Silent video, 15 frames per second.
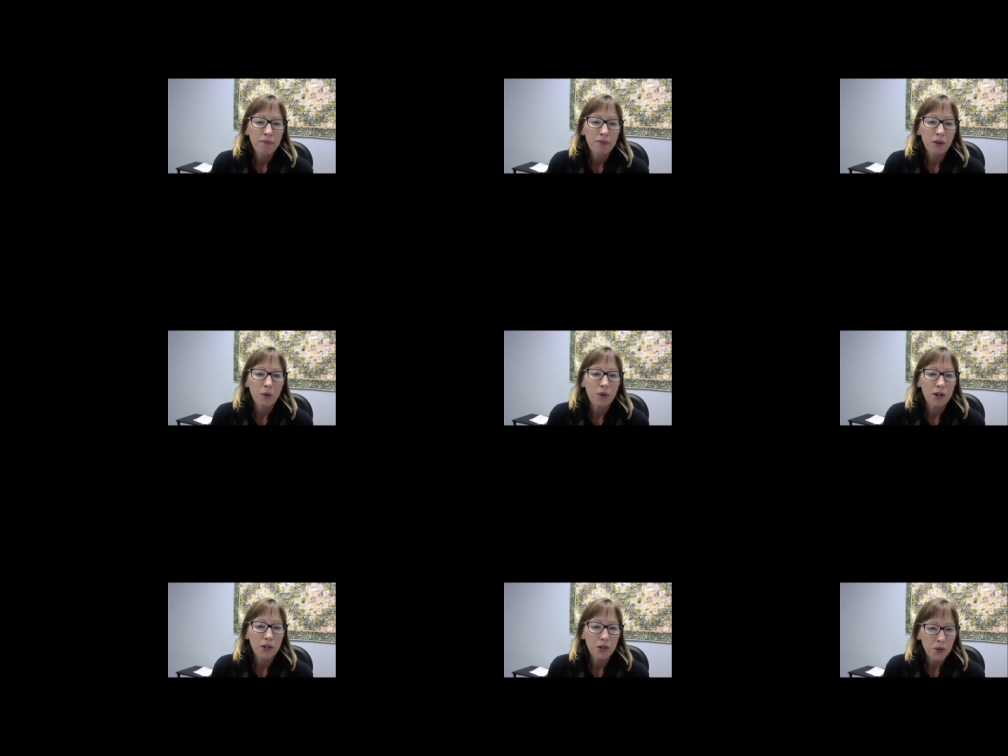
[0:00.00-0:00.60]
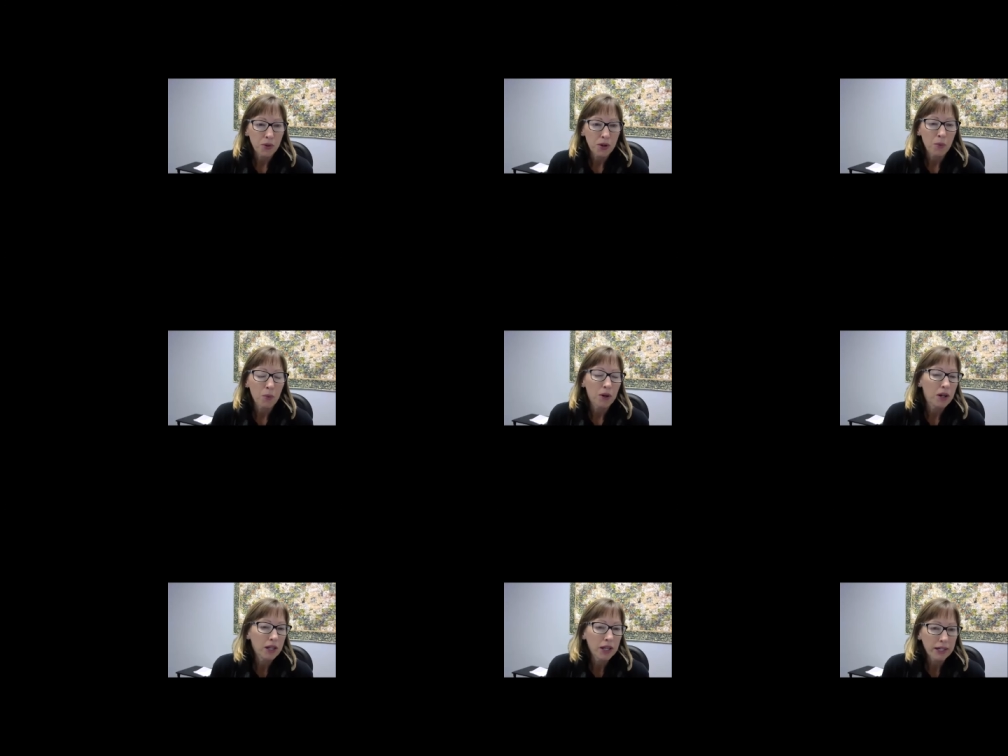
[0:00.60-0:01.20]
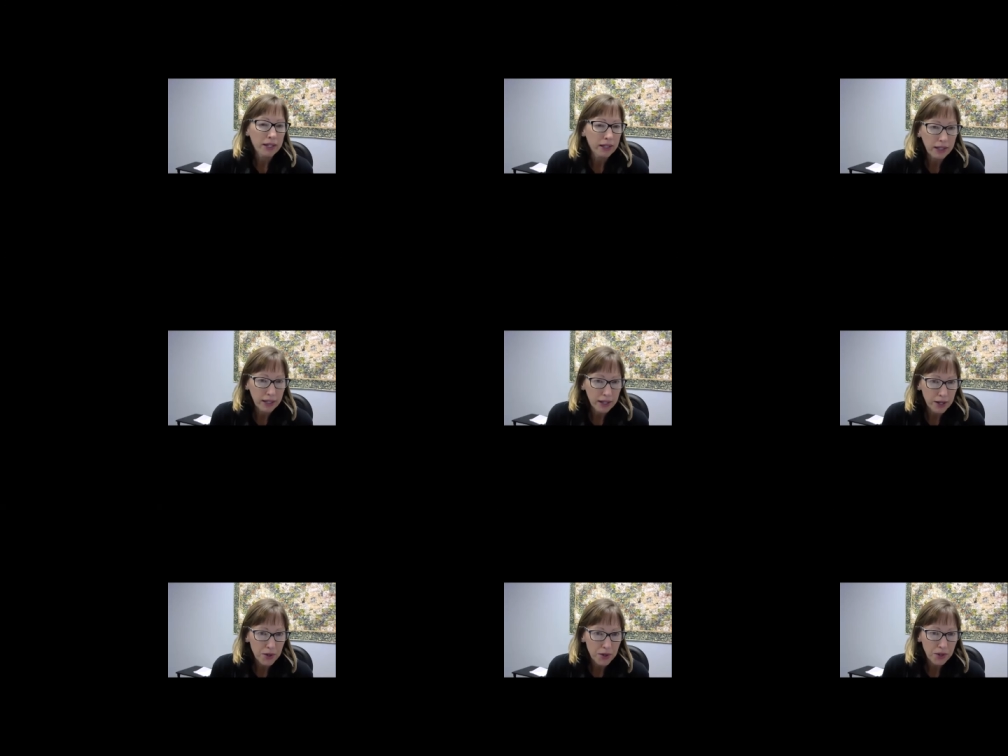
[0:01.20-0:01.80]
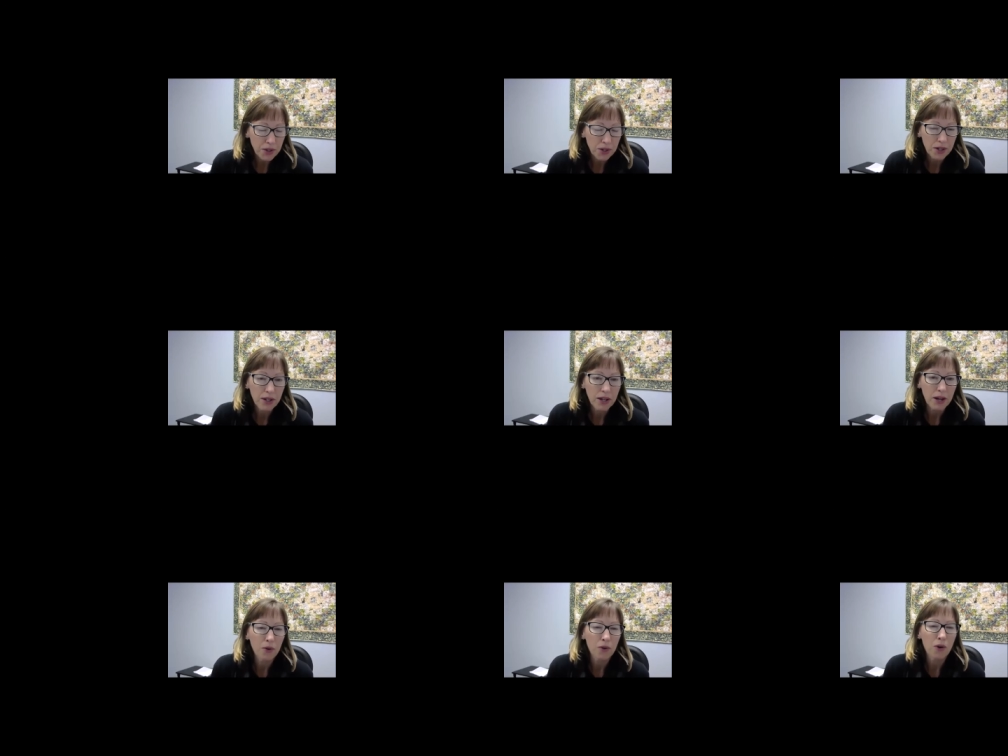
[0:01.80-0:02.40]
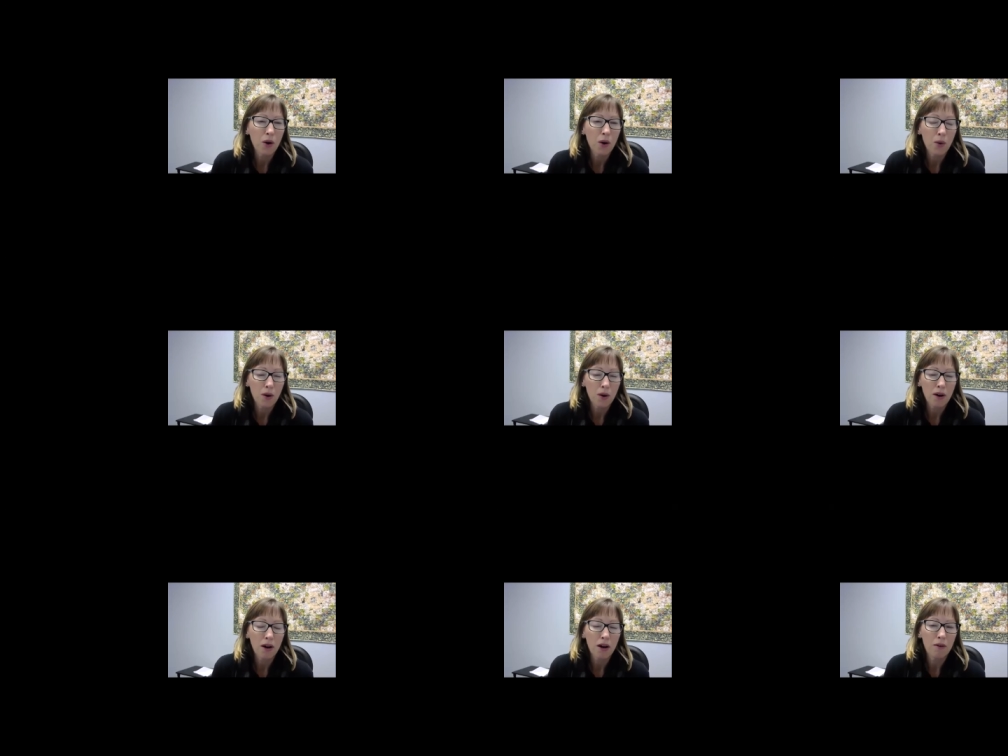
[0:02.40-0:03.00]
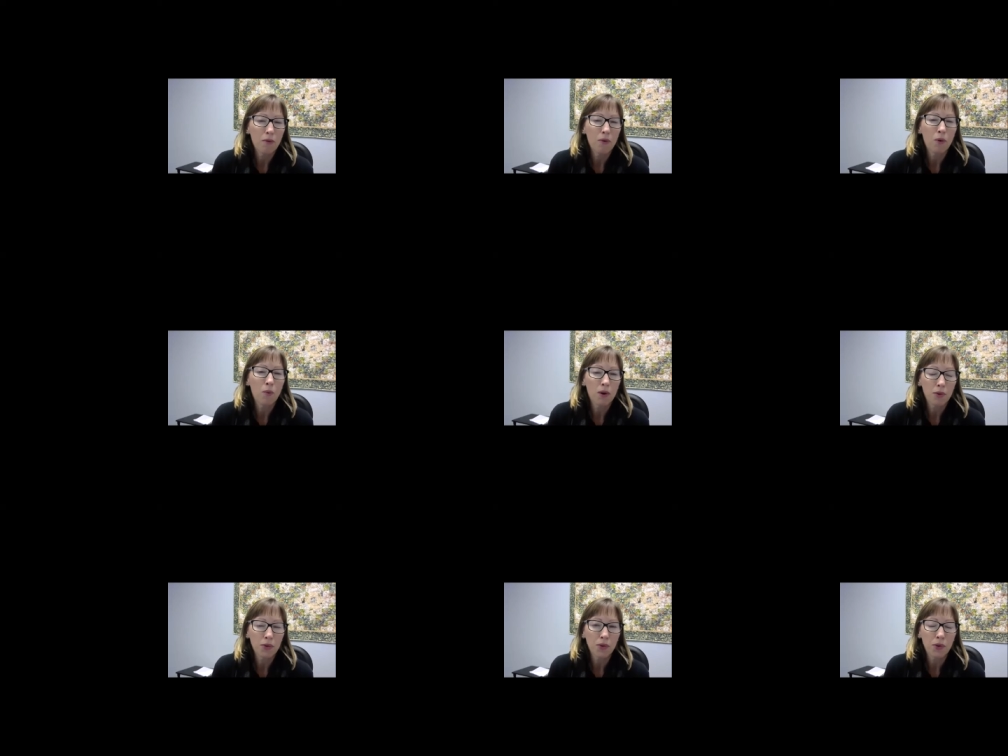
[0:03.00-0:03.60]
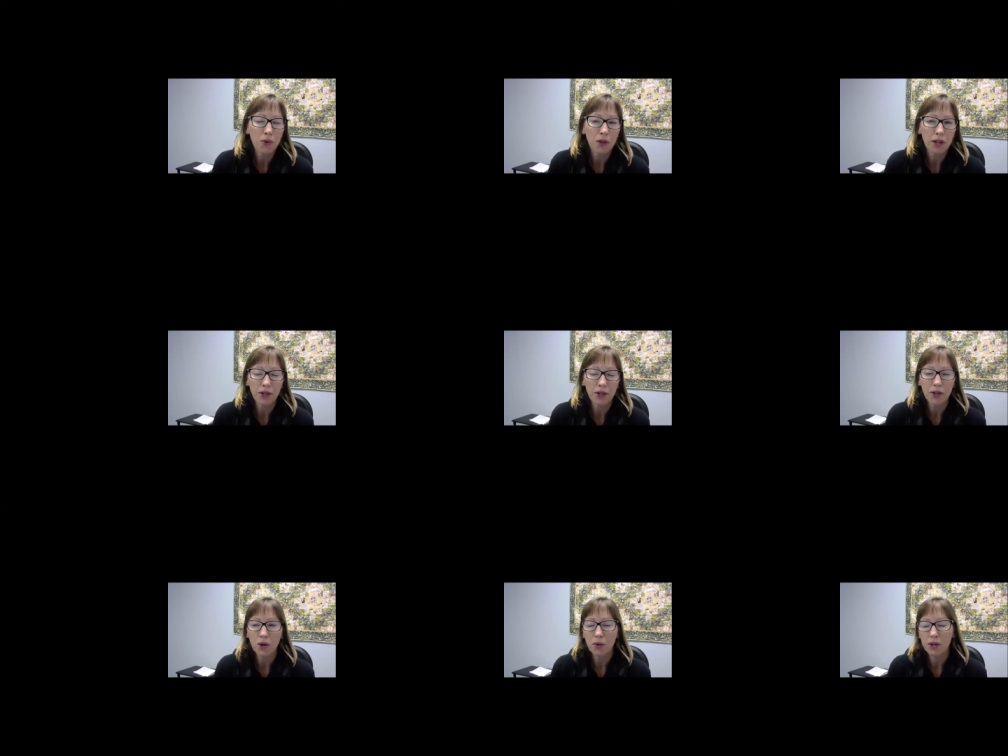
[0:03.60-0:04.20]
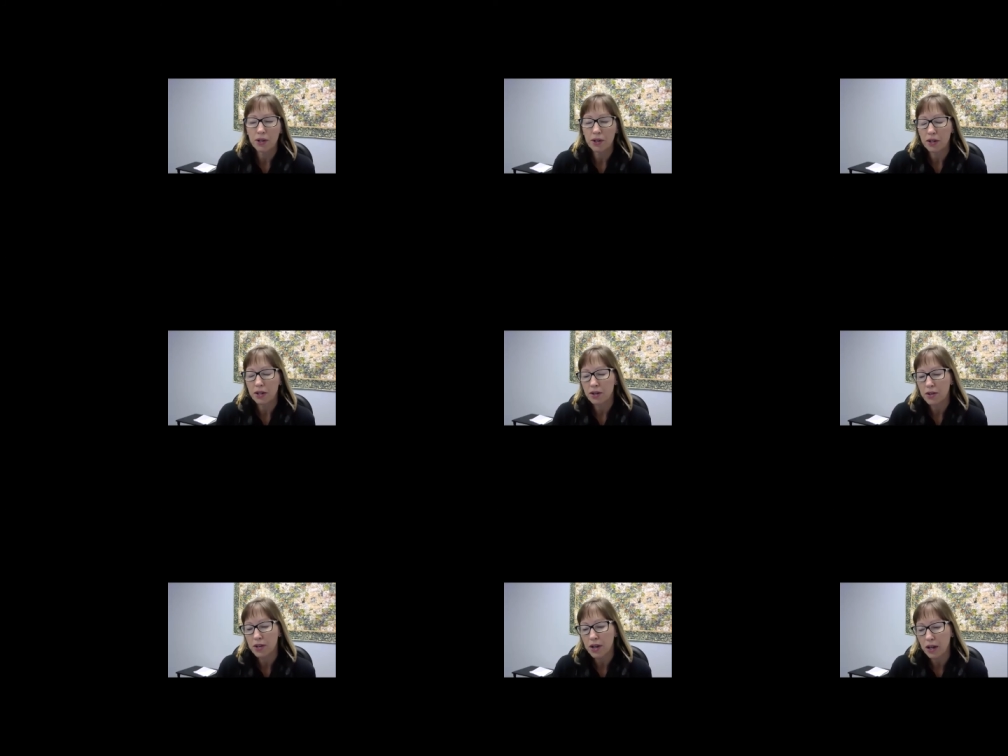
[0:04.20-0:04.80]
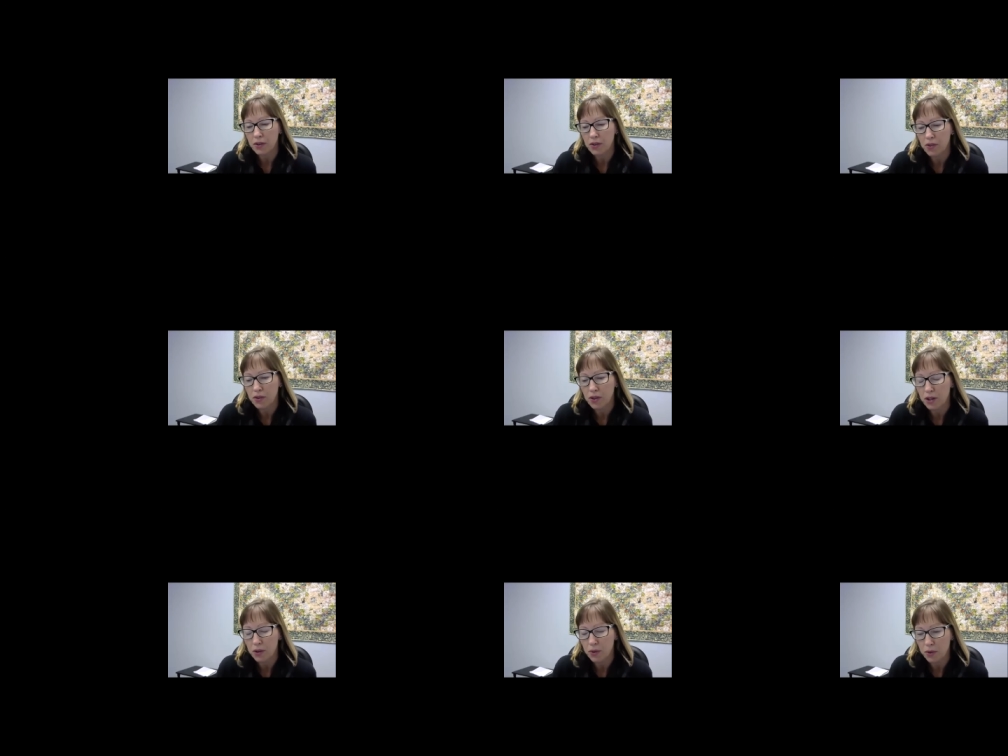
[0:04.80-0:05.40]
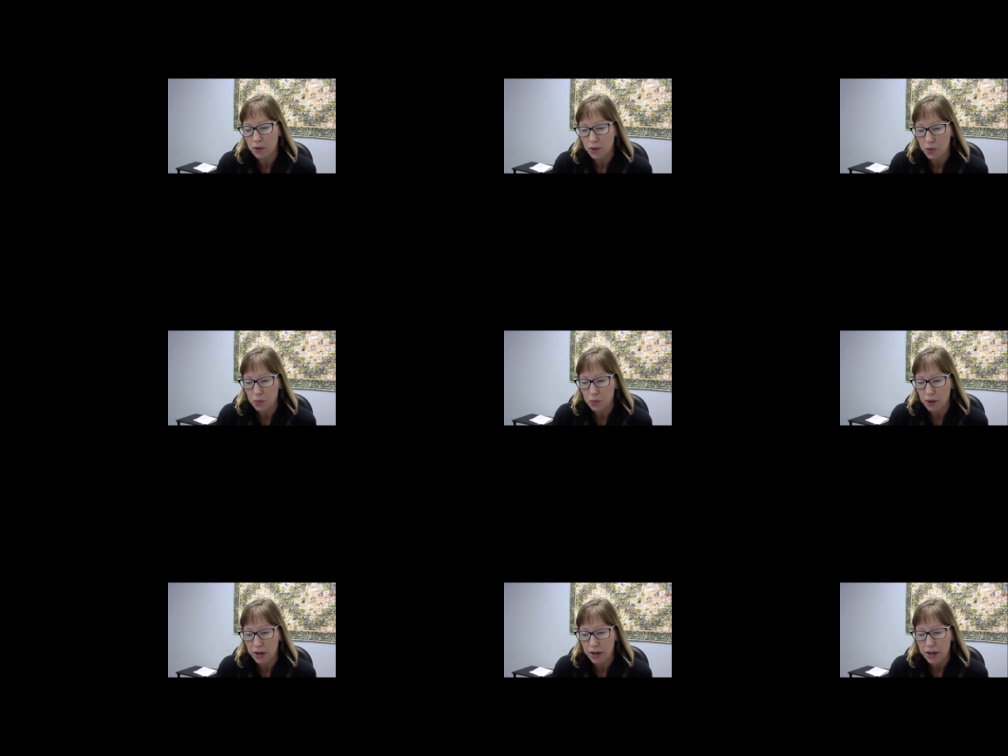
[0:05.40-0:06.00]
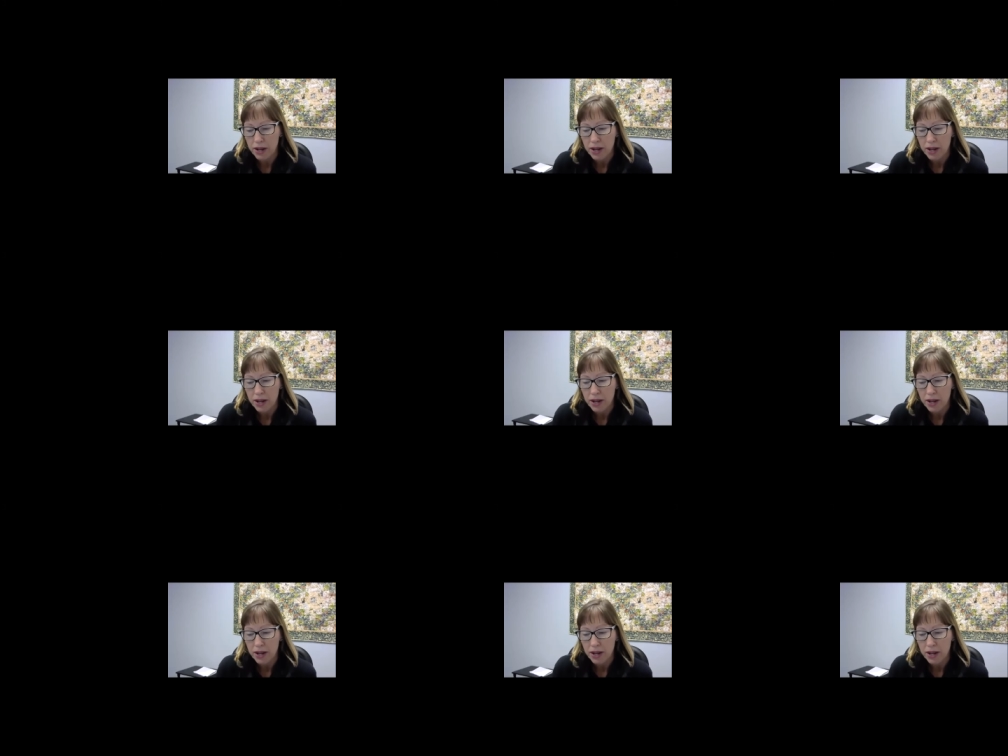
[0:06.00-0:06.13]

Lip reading: the registrar will collect a list. I don't know how, for one school I know in Texas, they do it this way.